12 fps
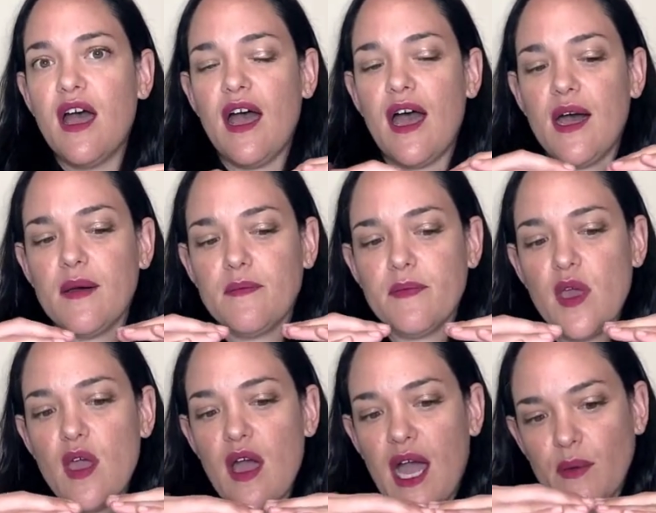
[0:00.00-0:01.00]

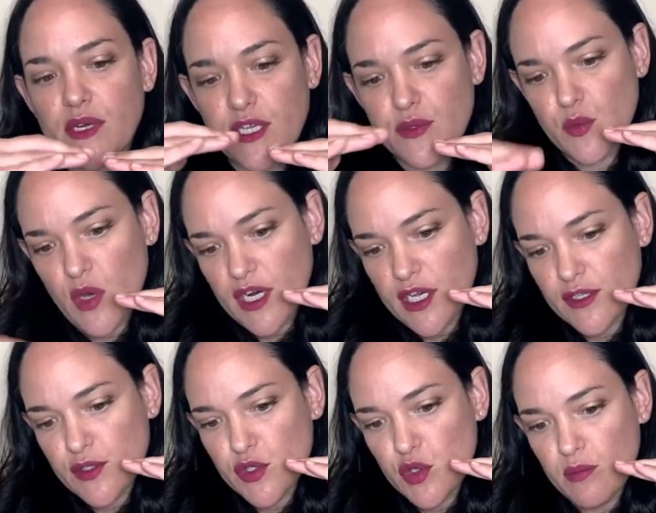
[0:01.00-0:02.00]
I would want to
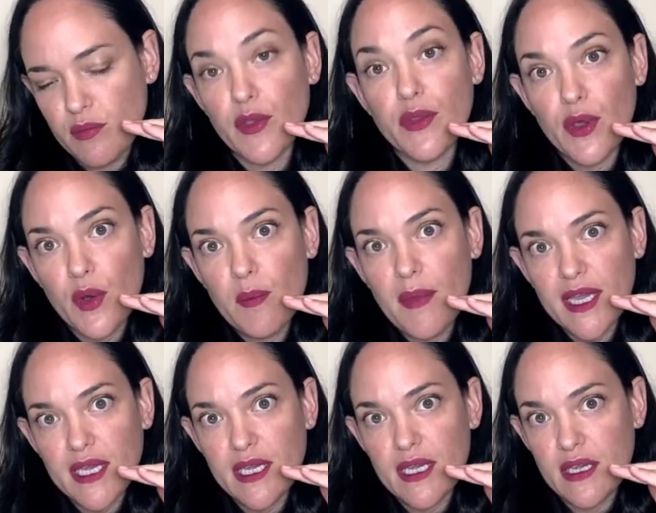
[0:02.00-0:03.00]
consume below my
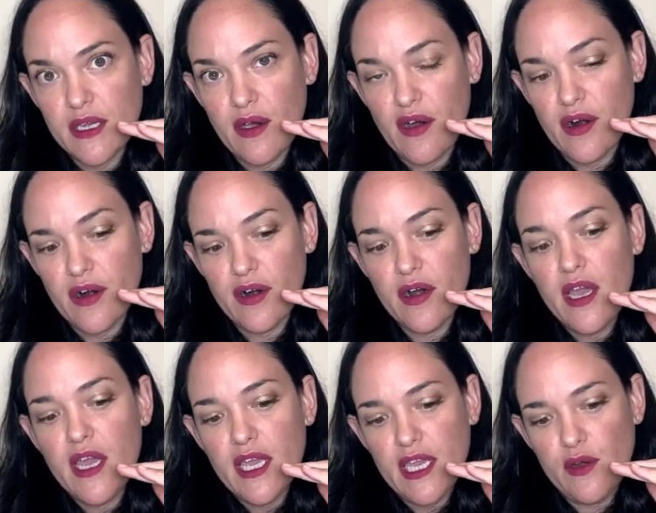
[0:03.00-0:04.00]
EER
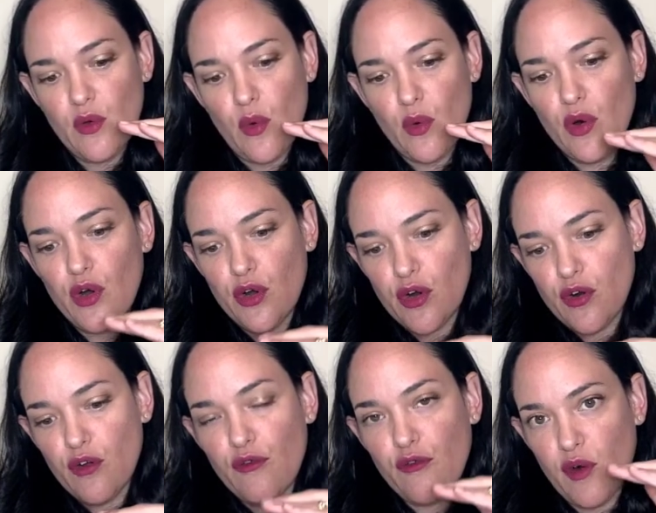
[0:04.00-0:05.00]
in
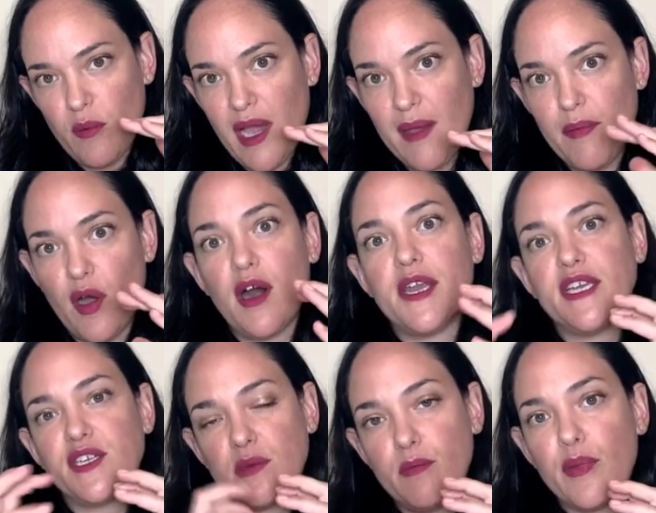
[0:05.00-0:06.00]
order for my body
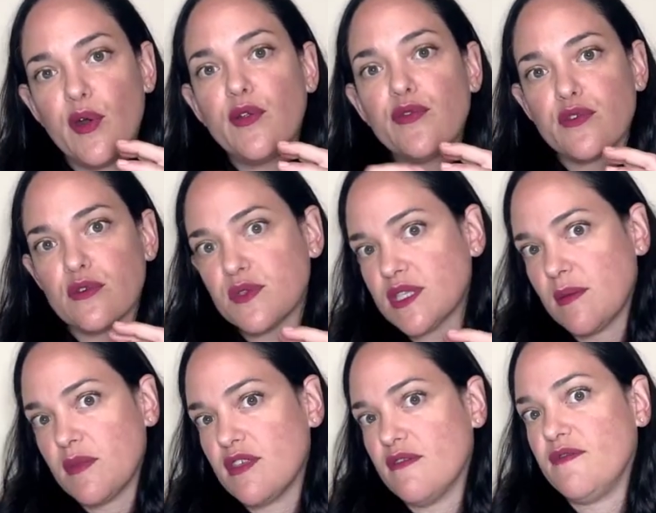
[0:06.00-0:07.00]
to burn through some
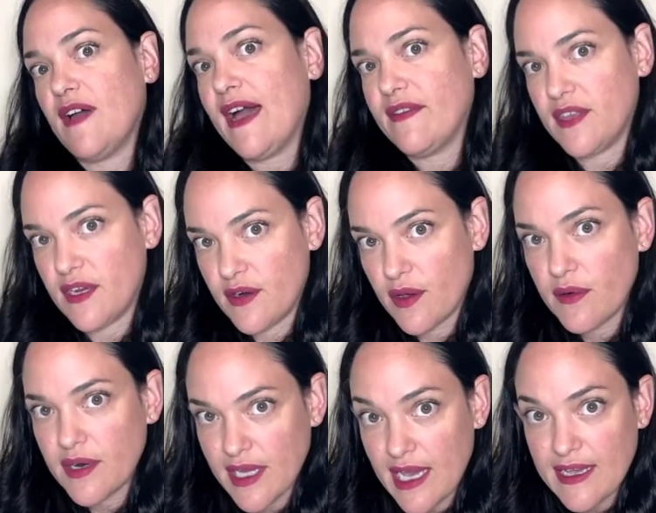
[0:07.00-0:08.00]
of the fat that it
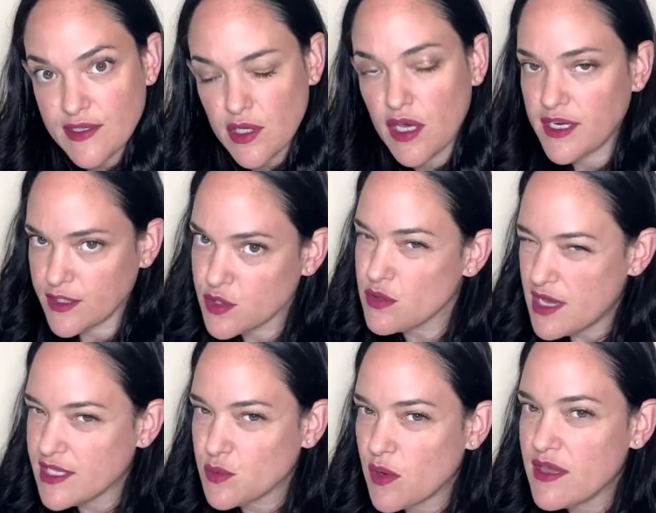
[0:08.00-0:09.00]
already has on it. So
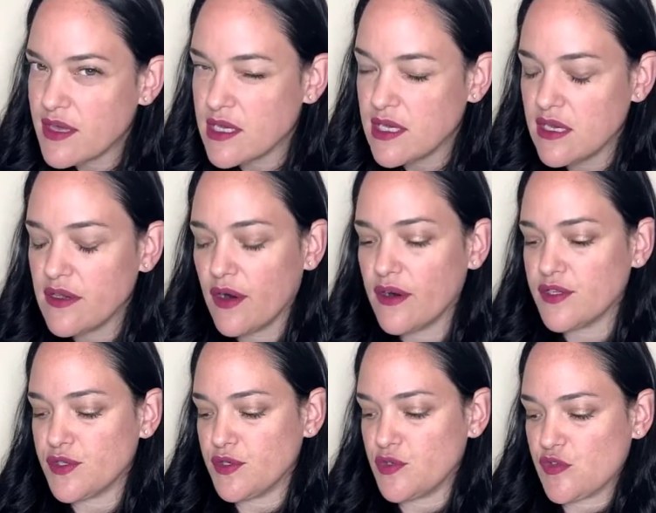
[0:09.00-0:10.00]
that's why the EER
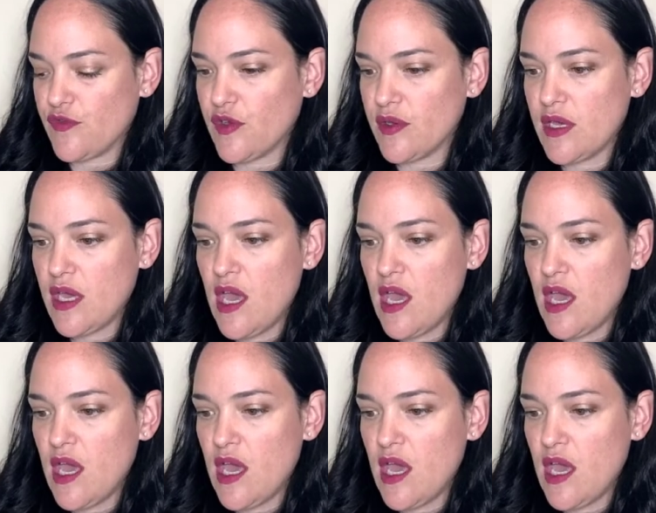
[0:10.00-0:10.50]
is useful.